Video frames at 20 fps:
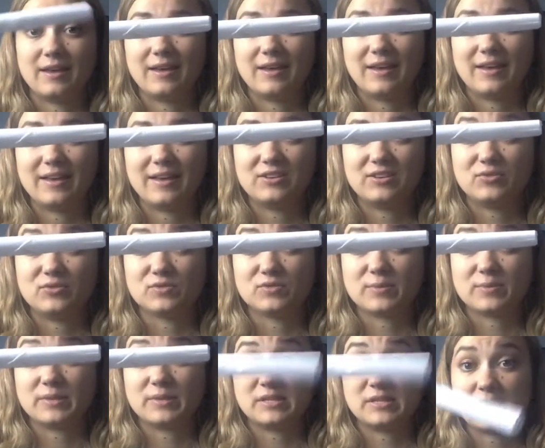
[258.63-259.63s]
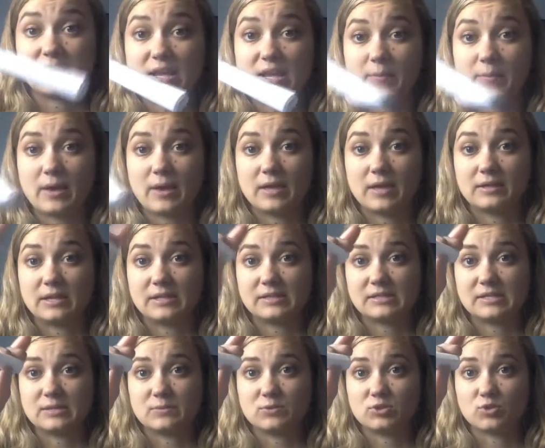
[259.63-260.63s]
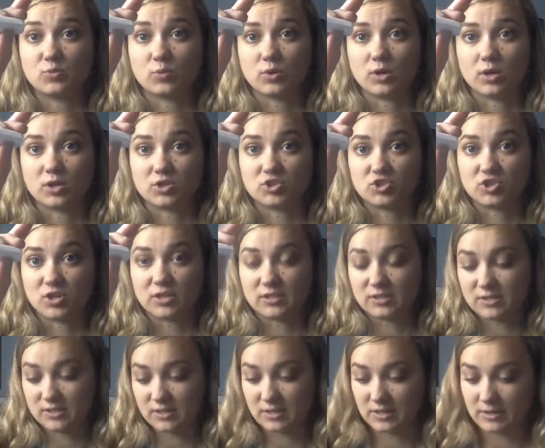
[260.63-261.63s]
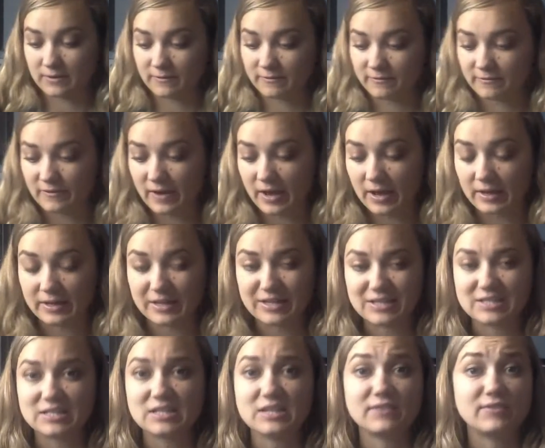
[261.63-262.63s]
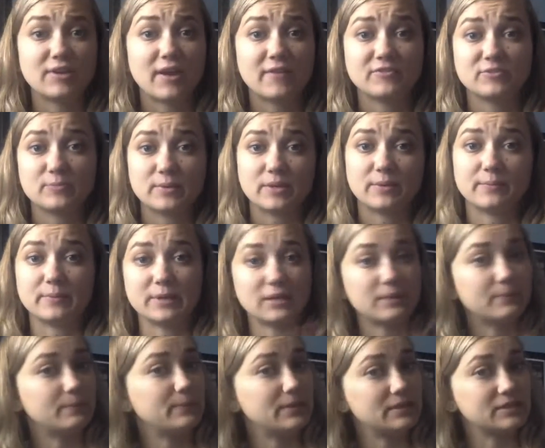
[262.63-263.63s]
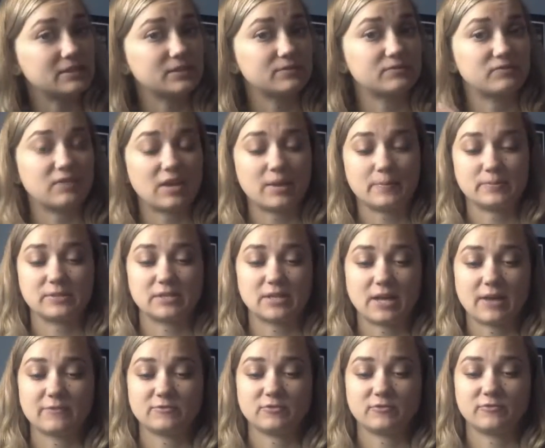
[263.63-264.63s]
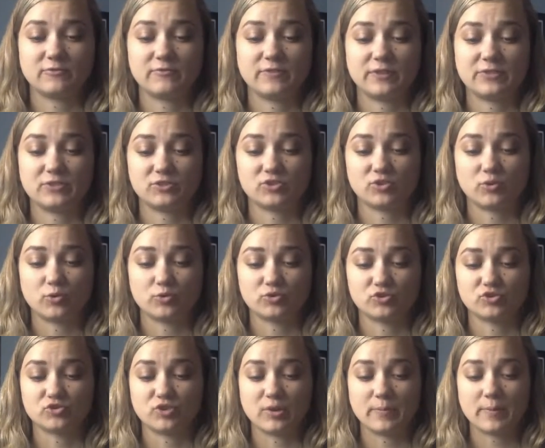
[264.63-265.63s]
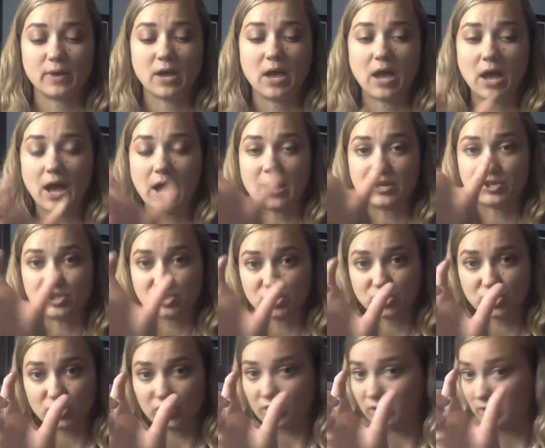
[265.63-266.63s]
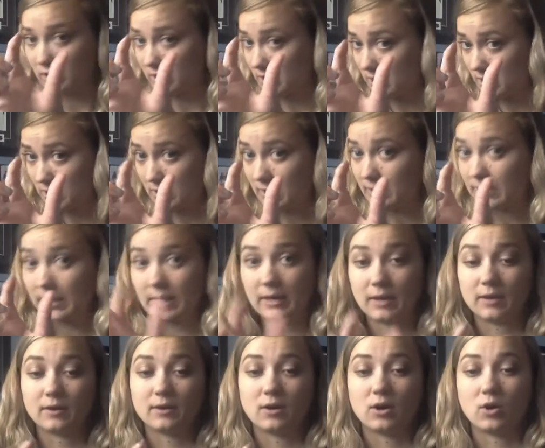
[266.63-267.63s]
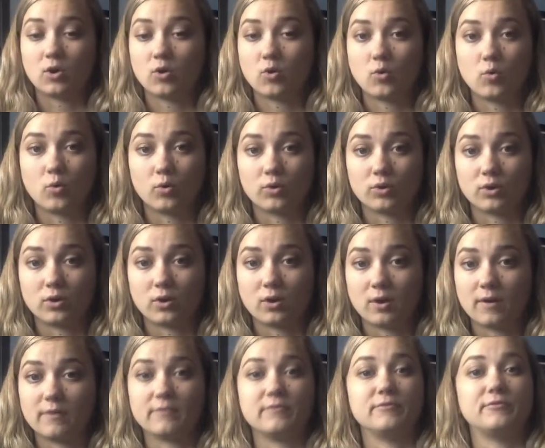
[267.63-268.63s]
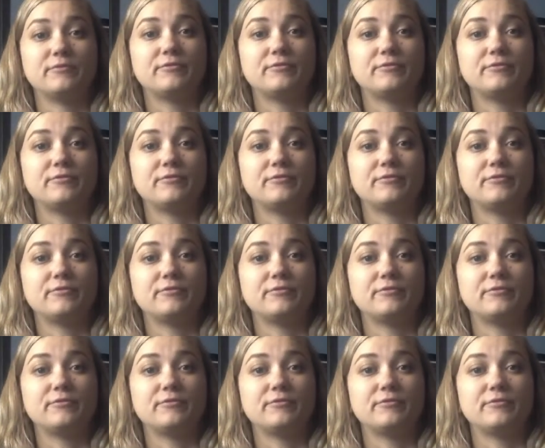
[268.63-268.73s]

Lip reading: and used a piece of tape, and that seemed to work just fine. And it didn't even have to be a big piece of tape, didn't have to fit this whole strip. I just took like a quarter of